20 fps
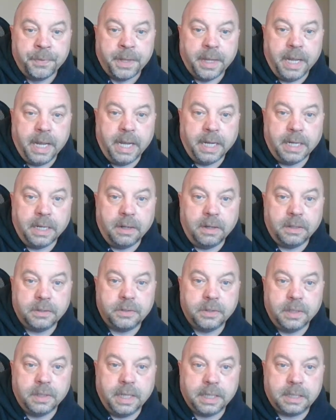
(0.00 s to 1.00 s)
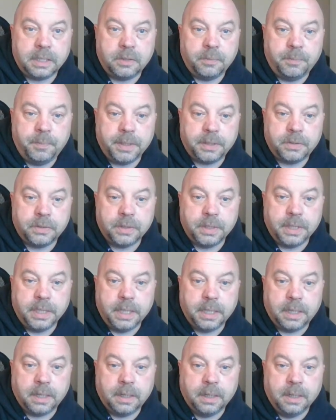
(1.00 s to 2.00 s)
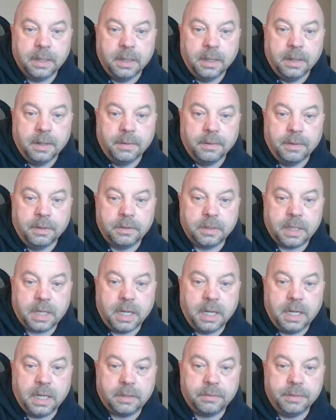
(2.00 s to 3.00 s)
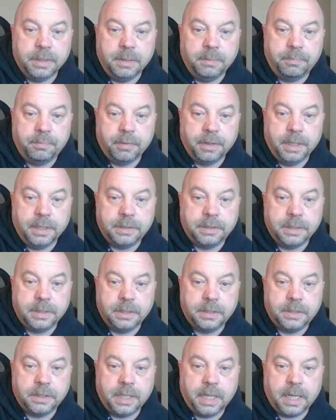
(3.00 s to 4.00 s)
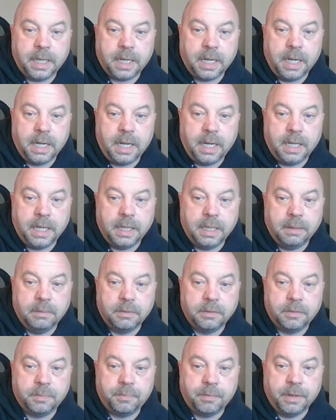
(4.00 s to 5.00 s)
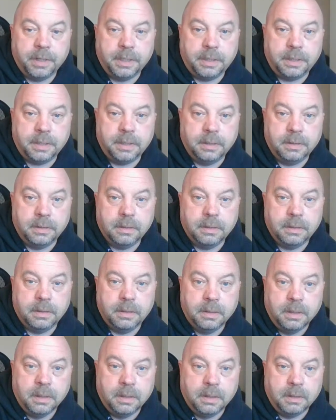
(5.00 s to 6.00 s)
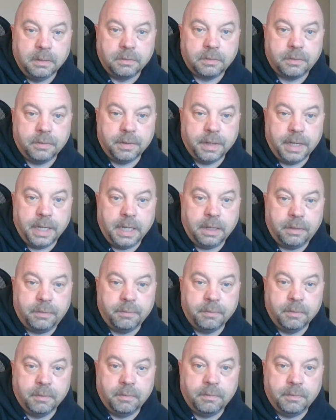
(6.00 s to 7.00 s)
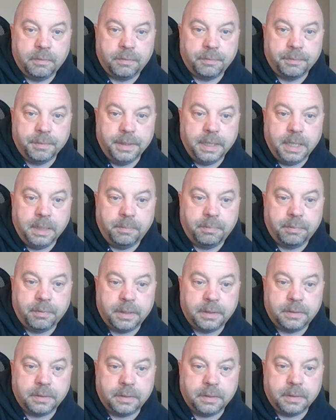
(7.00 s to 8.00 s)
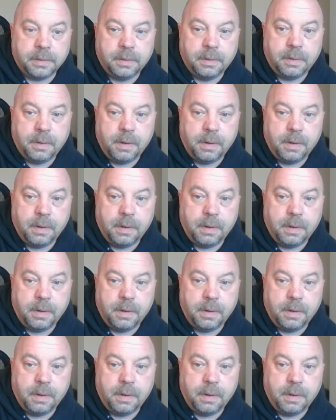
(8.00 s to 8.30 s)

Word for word: And I also like this picture here. There's a concrete bridge in Shanghai that was printed, it was created through a 3D printer.